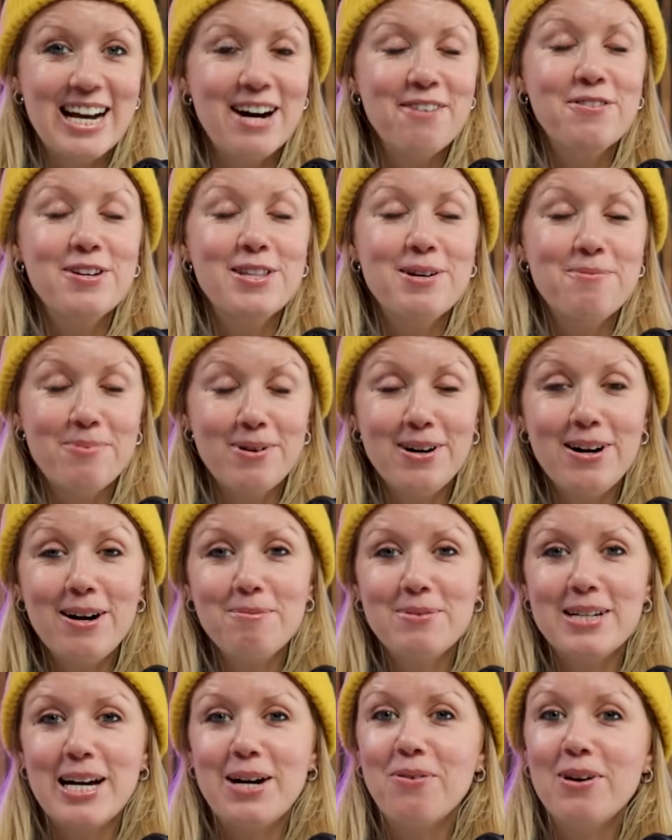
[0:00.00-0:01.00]
Now for the
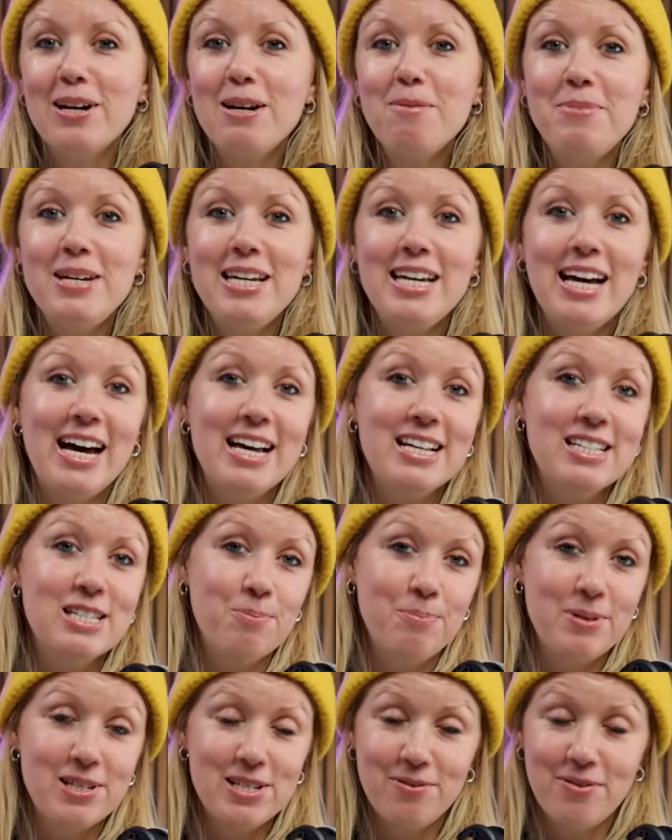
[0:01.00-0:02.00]
prompt, I want to be as
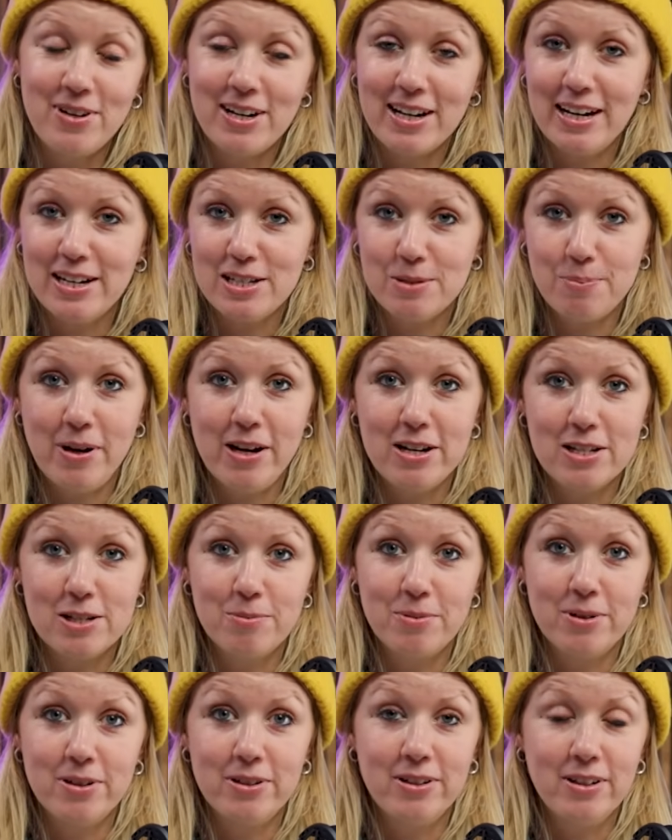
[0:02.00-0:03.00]
specific as
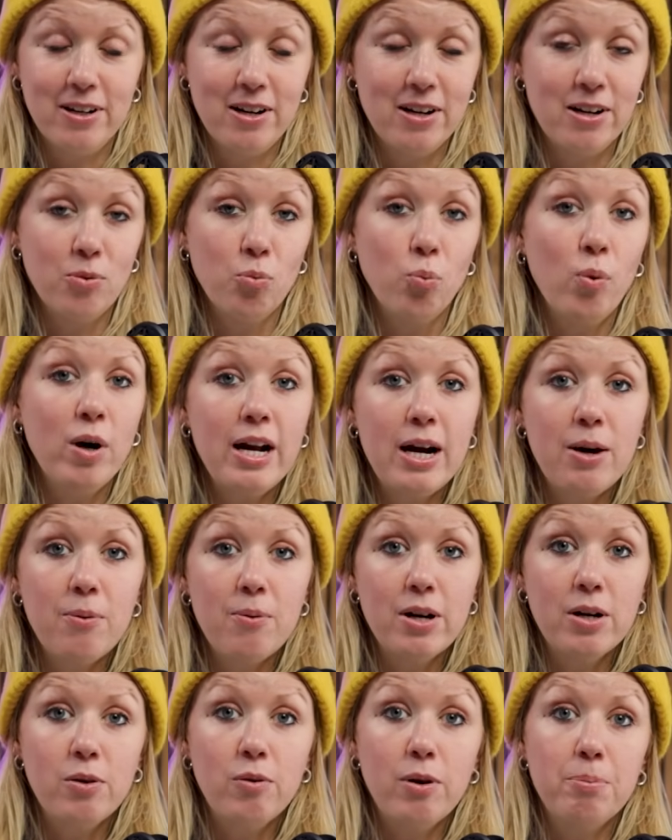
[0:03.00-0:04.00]
possible on what I
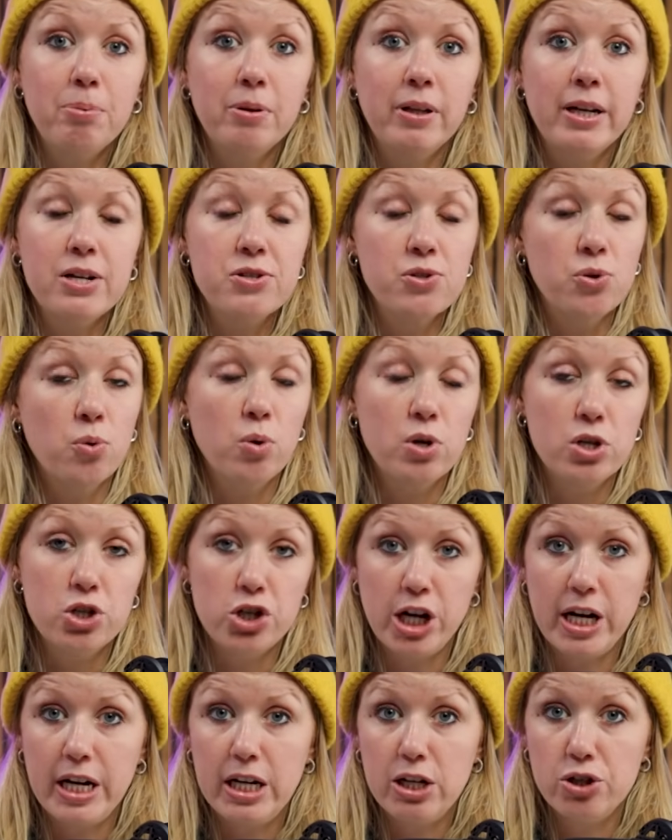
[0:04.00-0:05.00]
want to replace or
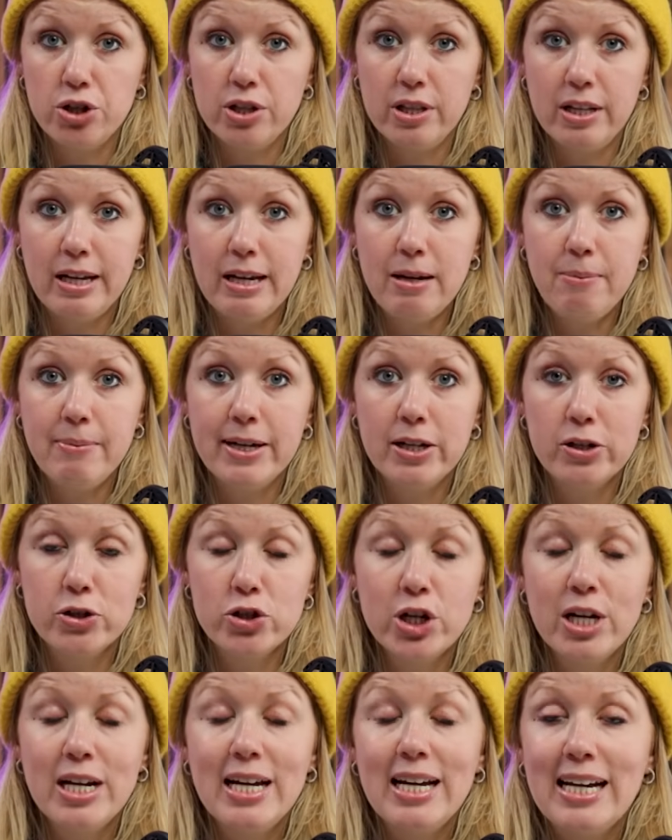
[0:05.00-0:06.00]
change in the
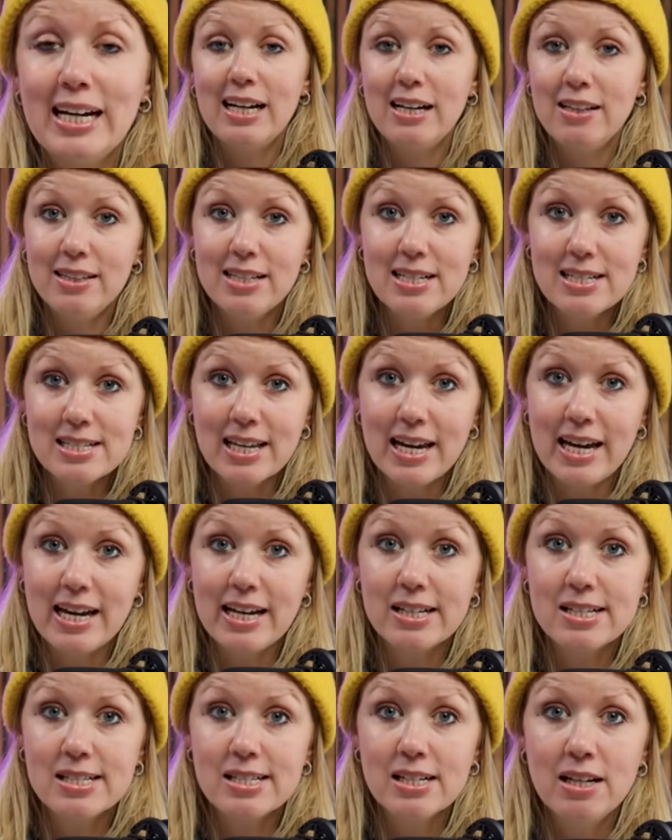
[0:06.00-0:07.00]
image. In this
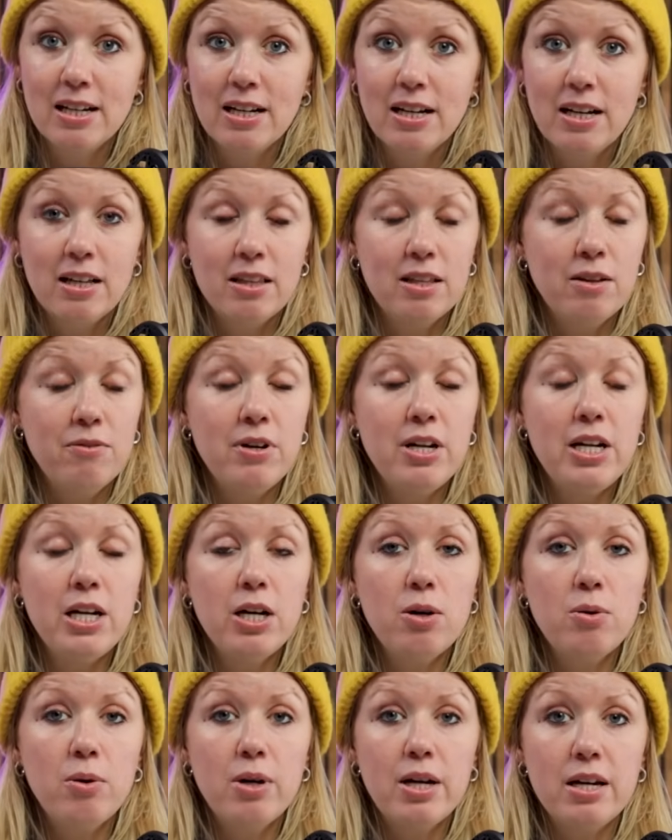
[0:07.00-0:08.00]
case, the
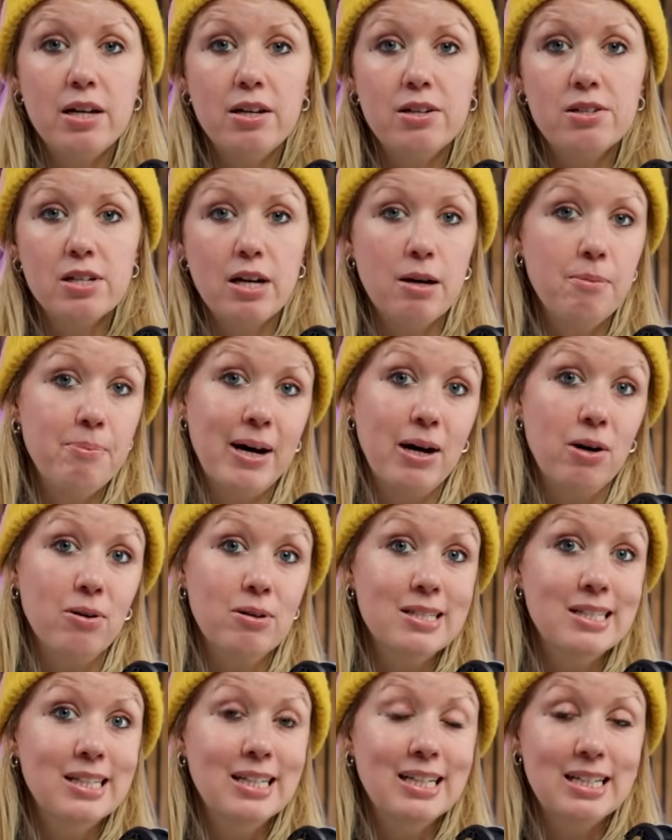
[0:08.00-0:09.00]
video is
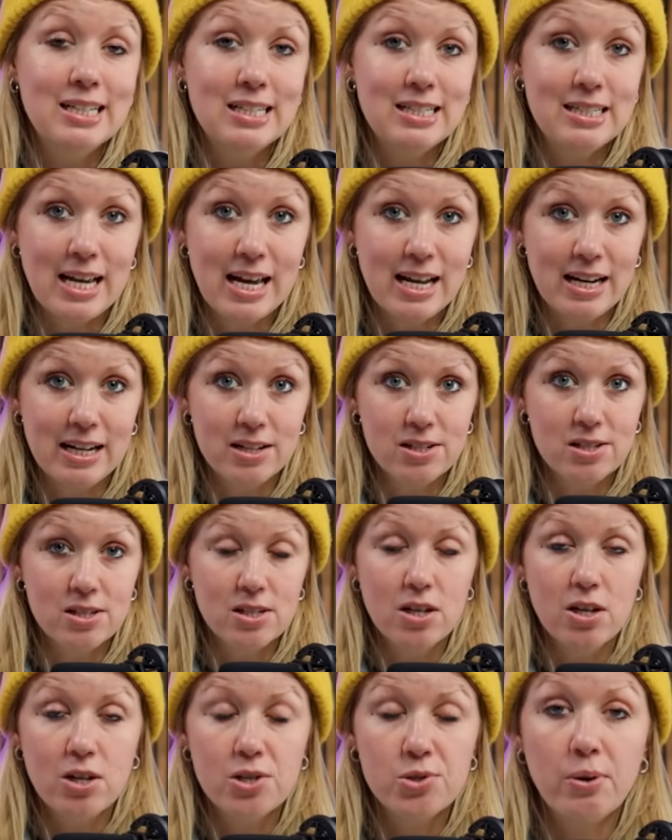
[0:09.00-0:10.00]
about
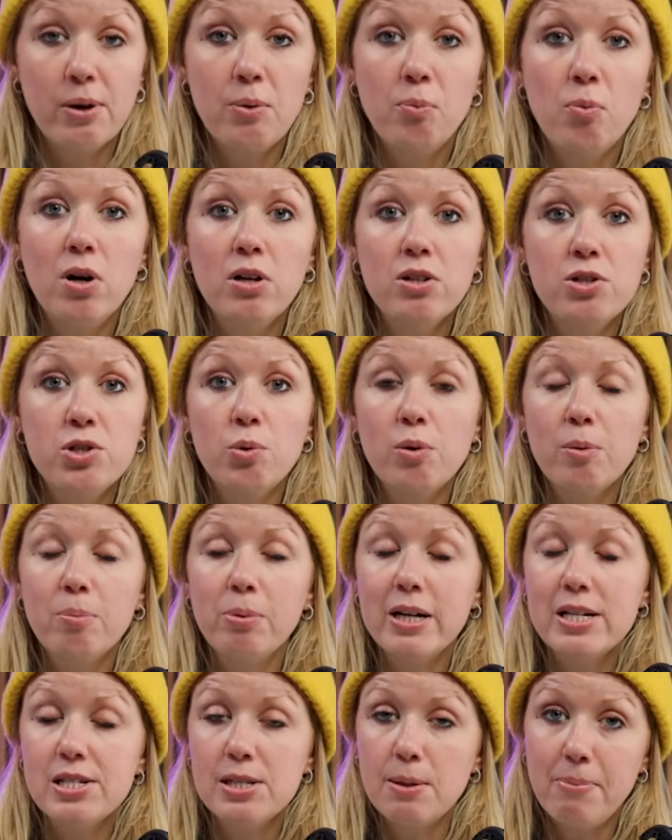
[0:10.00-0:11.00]
tennis. So I want to
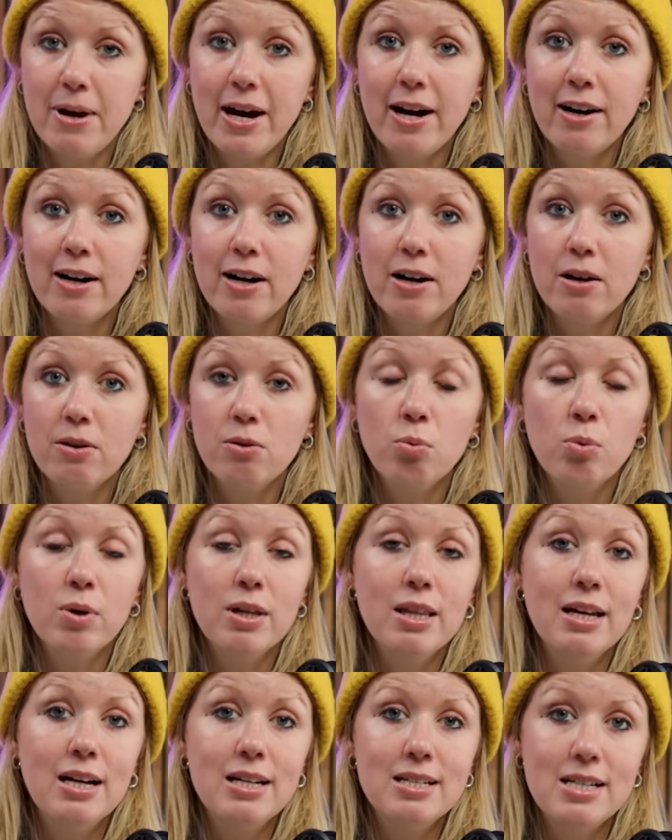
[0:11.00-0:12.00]
replace the background
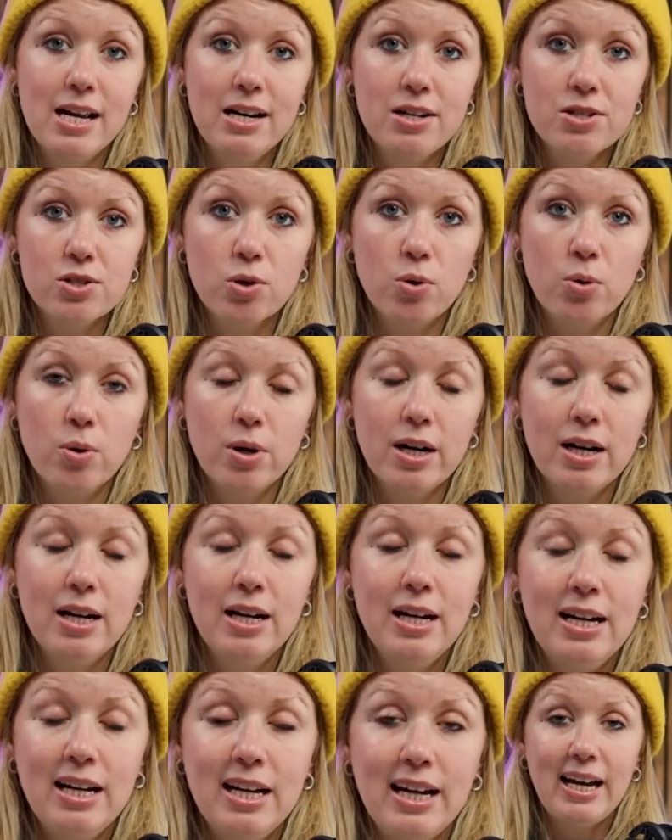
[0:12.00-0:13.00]
with a tennis court
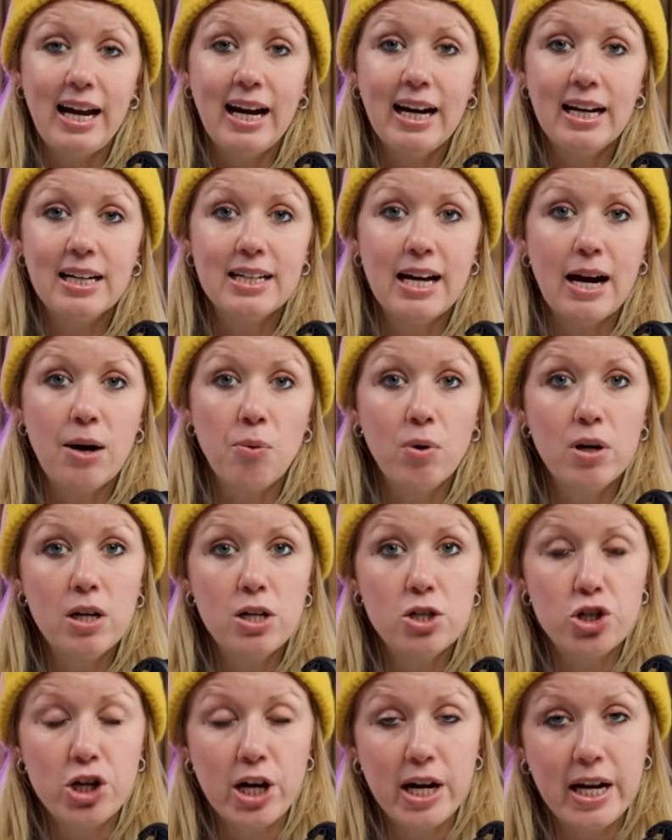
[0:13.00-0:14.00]
and I want
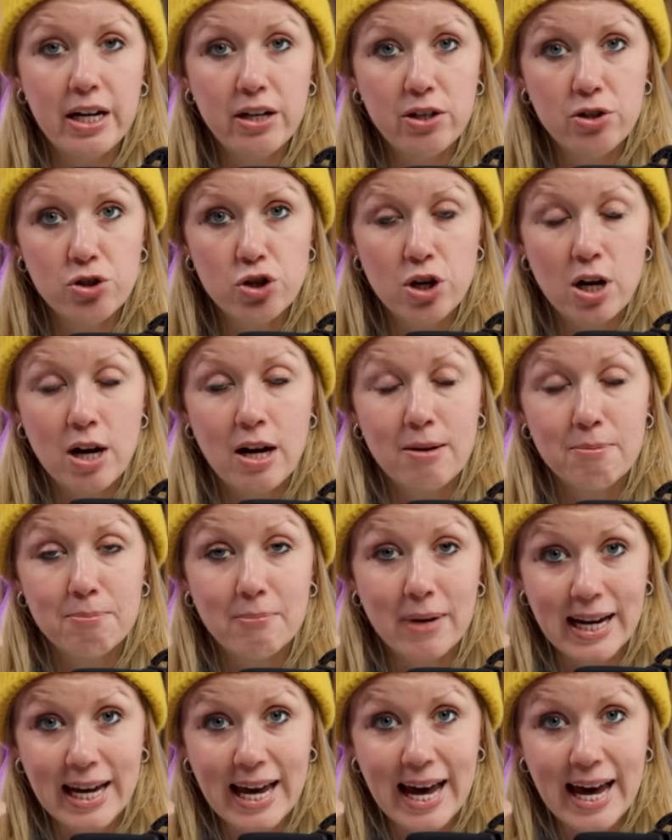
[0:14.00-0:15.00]
to change my